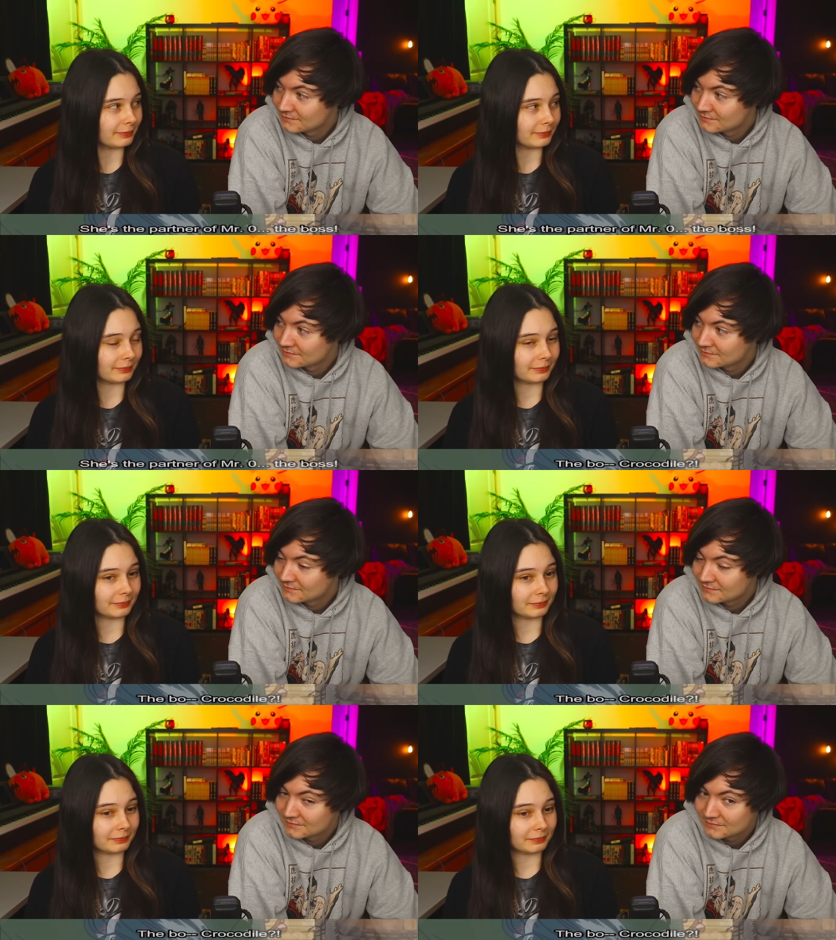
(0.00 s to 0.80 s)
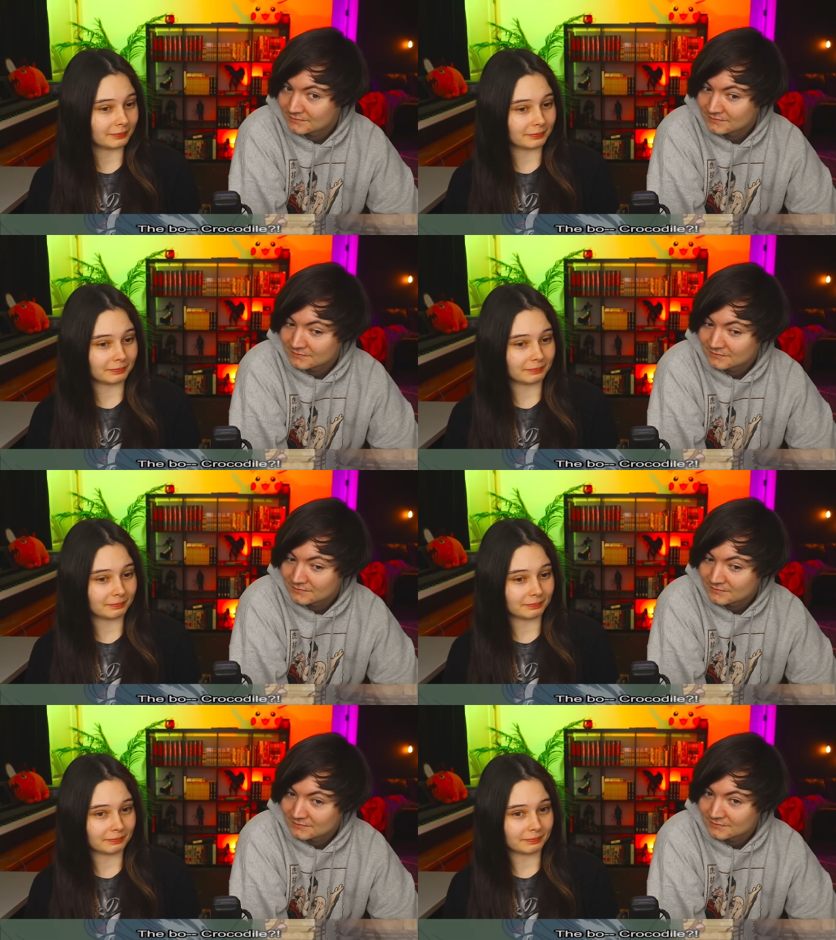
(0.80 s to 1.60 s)

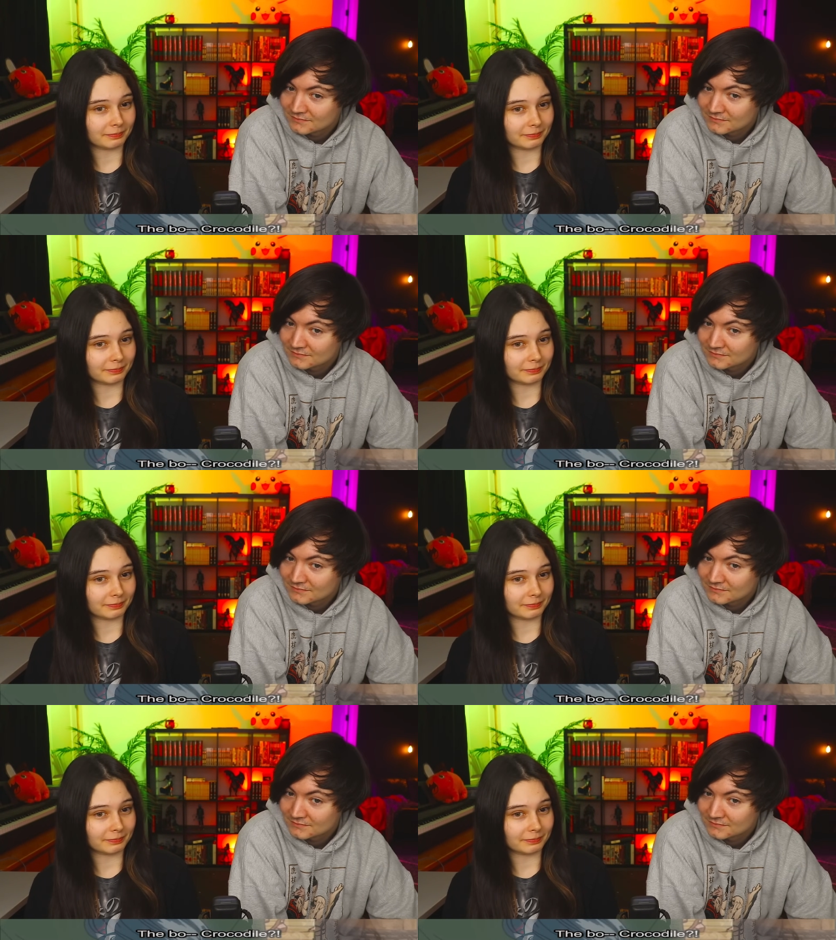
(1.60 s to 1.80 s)
(no one is talking)